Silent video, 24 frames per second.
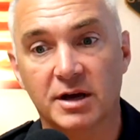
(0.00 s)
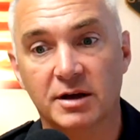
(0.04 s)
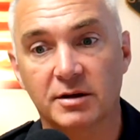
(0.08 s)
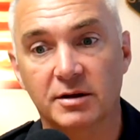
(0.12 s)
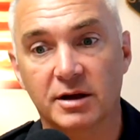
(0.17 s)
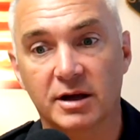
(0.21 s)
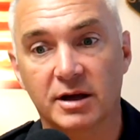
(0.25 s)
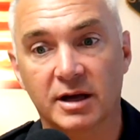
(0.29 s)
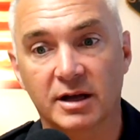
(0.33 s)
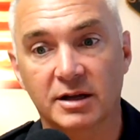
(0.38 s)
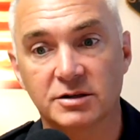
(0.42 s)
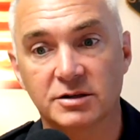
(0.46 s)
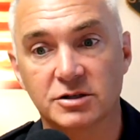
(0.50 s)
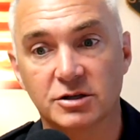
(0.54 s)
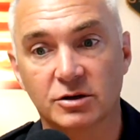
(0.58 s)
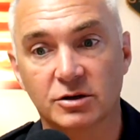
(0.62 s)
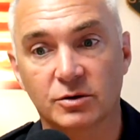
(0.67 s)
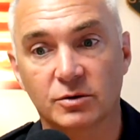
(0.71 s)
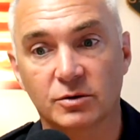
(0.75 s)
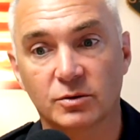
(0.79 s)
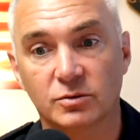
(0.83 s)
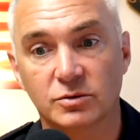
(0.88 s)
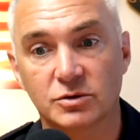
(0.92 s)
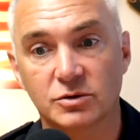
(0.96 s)
And
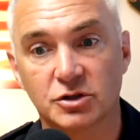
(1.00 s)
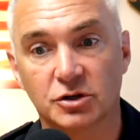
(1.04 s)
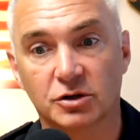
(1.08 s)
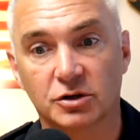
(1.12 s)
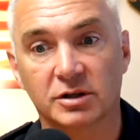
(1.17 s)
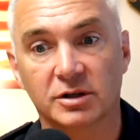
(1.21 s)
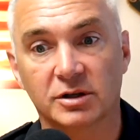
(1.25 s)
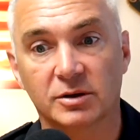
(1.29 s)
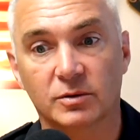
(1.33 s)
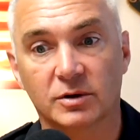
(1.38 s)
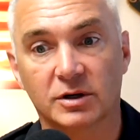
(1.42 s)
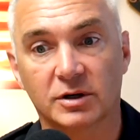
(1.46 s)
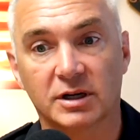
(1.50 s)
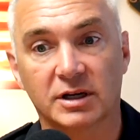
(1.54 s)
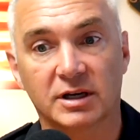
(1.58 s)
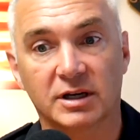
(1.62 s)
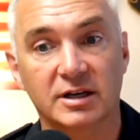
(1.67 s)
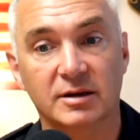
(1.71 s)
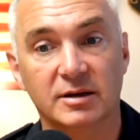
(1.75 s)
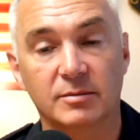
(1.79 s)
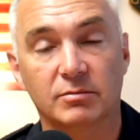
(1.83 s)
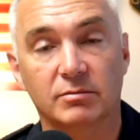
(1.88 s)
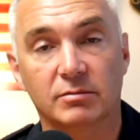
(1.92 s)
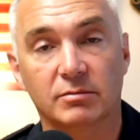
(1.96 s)
so certainly we're going
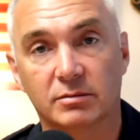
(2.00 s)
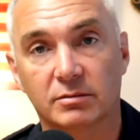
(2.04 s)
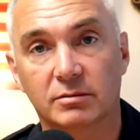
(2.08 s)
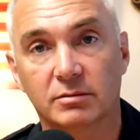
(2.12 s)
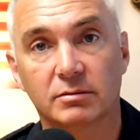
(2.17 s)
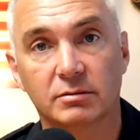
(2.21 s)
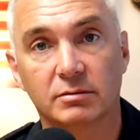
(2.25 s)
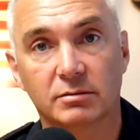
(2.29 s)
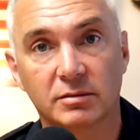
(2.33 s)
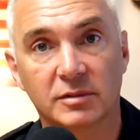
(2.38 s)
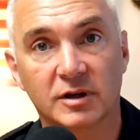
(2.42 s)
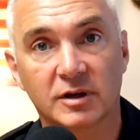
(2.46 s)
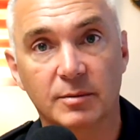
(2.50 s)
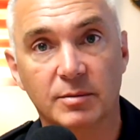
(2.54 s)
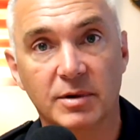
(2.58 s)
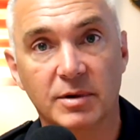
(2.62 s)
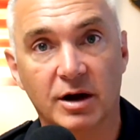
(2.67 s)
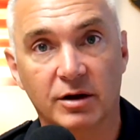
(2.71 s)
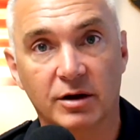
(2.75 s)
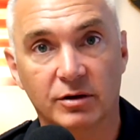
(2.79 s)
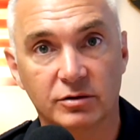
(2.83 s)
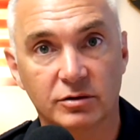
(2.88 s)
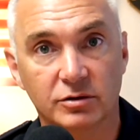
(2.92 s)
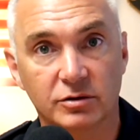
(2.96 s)
to keep
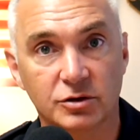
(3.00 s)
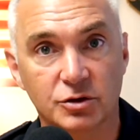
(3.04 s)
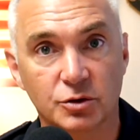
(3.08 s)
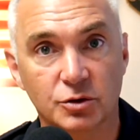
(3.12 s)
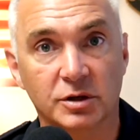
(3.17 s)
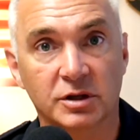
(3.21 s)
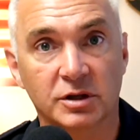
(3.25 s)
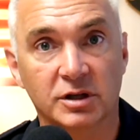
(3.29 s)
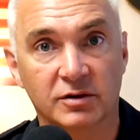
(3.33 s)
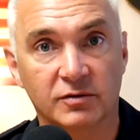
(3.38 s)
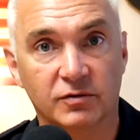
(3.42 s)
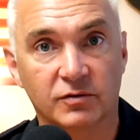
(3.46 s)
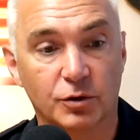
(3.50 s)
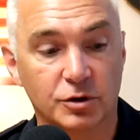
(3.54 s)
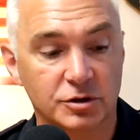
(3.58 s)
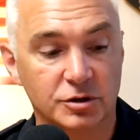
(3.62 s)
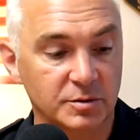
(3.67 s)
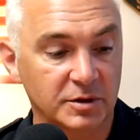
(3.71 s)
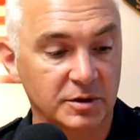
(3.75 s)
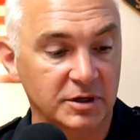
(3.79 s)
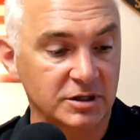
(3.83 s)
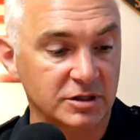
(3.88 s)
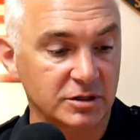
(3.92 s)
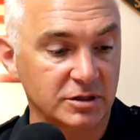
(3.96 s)
out doing the
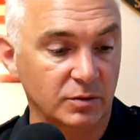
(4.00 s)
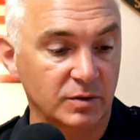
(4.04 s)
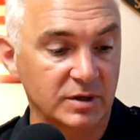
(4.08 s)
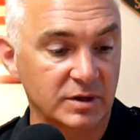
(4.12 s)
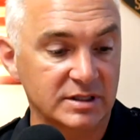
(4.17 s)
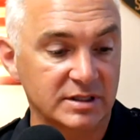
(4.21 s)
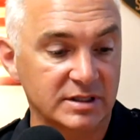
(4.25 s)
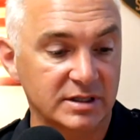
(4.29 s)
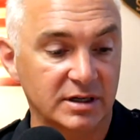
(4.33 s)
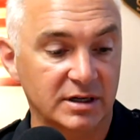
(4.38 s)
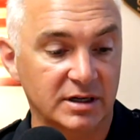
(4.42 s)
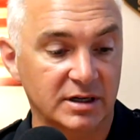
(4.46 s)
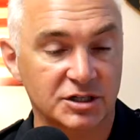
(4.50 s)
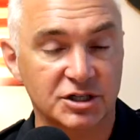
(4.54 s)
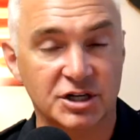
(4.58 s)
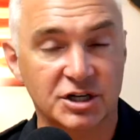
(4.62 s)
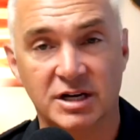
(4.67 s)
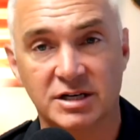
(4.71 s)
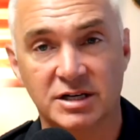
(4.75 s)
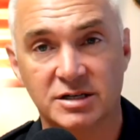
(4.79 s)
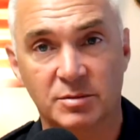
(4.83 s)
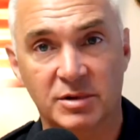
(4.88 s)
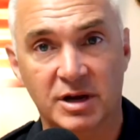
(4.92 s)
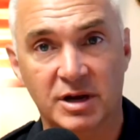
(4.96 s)
enforcement until we see a
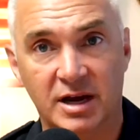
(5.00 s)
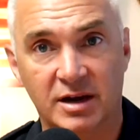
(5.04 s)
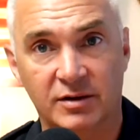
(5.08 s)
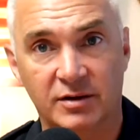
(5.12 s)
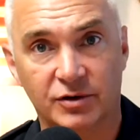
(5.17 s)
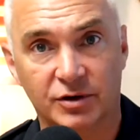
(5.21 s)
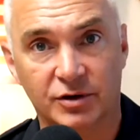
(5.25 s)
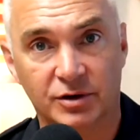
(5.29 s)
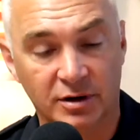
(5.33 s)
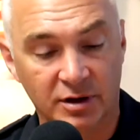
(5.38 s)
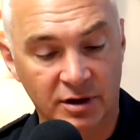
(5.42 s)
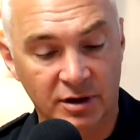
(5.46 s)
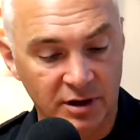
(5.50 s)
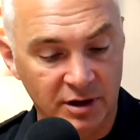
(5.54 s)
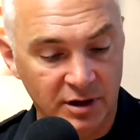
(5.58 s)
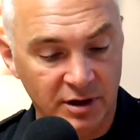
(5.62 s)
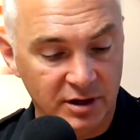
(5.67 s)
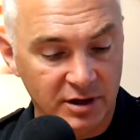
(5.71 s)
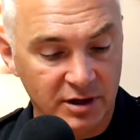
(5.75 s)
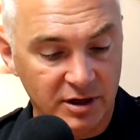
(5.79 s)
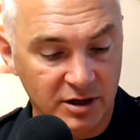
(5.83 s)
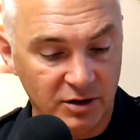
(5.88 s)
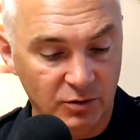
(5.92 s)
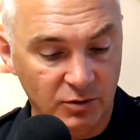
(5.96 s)
change in behavior.
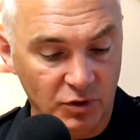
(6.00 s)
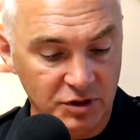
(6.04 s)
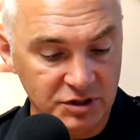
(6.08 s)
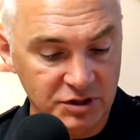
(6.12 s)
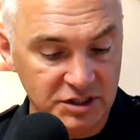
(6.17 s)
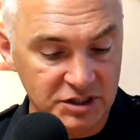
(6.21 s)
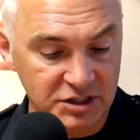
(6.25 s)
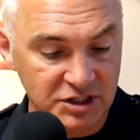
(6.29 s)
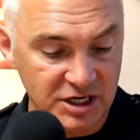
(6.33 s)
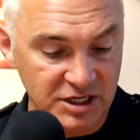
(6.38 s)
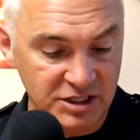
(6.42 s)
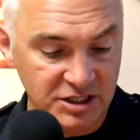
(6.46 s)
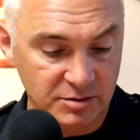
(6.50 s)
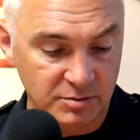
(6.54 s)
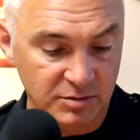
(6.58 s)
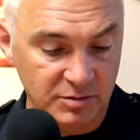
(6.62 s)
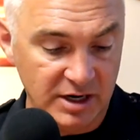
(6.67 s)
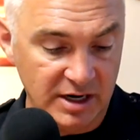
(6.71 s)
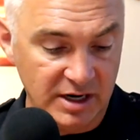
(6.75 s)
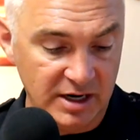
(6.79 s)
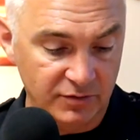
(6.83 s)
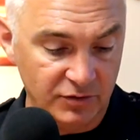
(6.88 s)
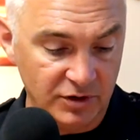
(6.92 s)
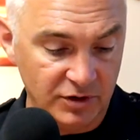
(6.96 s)
Once a change in
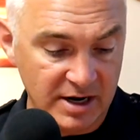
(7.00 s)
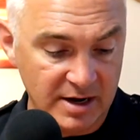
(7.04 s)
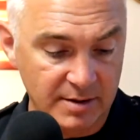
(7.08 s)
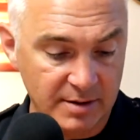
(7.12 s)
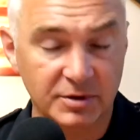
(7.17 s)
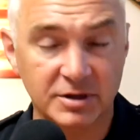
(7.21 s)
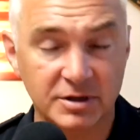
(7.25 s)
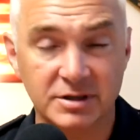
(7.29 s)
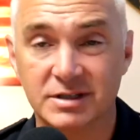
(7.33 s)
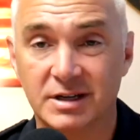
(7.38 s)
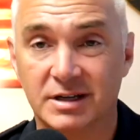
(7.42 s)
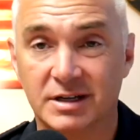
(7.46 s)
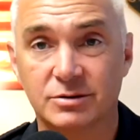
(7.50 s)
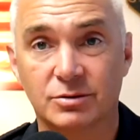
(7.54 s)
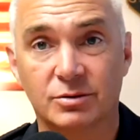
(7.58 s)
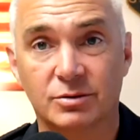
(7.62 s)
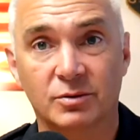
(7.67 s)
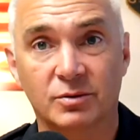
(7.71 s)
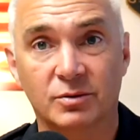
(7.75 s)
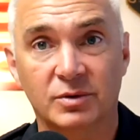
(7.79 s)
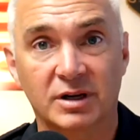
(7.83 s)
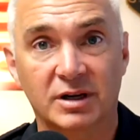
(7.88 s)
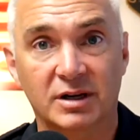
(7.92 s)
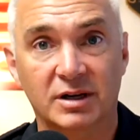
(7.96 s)
behavior happens, that's when
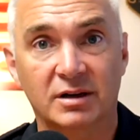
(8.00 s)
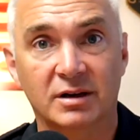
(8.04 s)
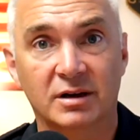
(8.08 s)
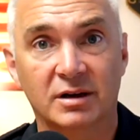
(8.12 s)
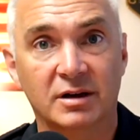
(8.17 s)
we